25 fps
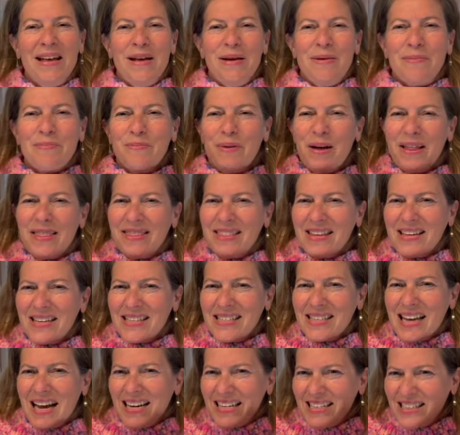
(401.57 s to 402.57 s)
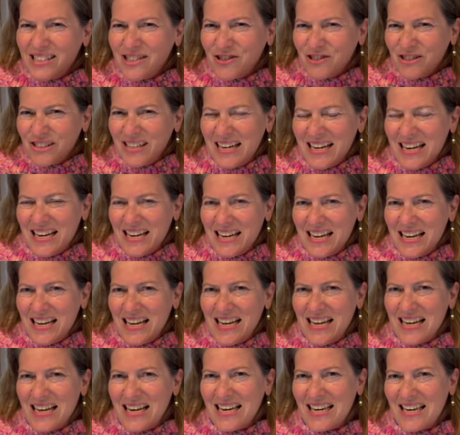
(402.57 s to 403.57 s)
But the size 13
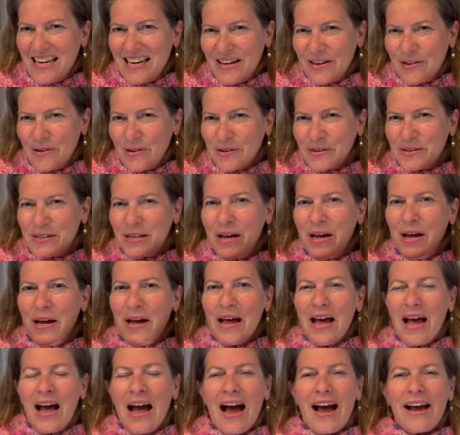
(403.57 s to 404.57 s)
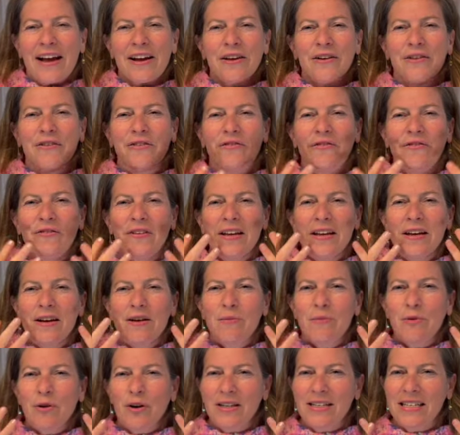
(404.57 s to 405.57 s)
needles, I could feel
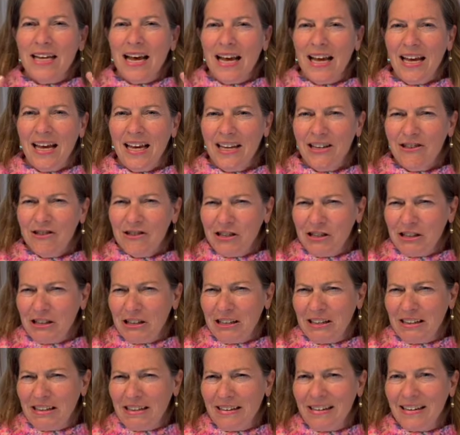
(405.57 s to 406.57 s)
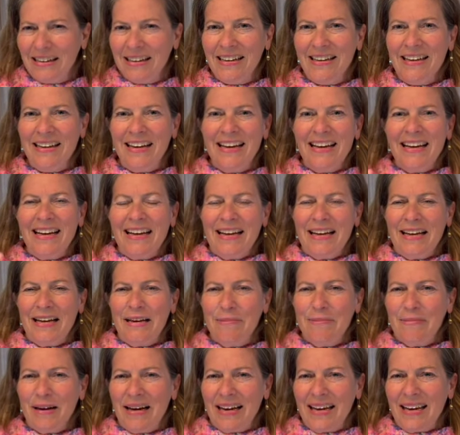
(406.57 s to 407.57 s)
more tension
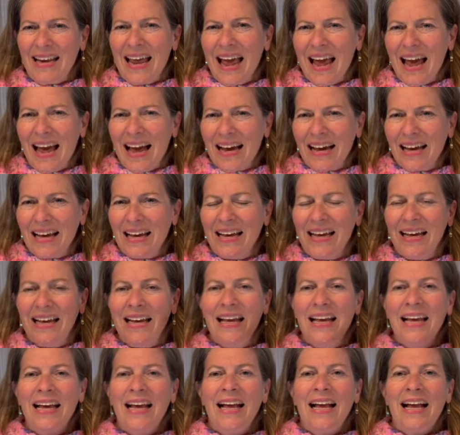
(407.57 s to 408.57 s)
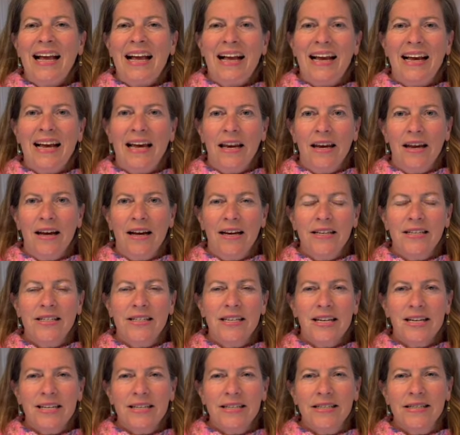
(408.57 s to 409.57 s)
in my neck, and I
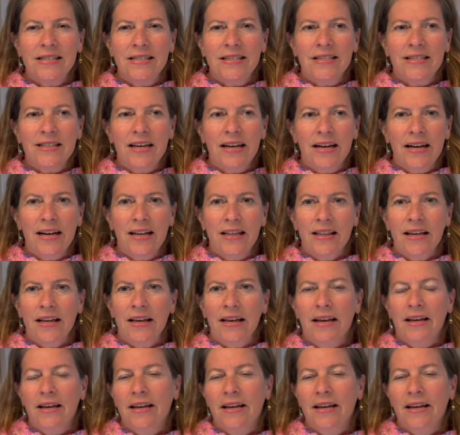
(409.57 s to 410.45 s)
just decided that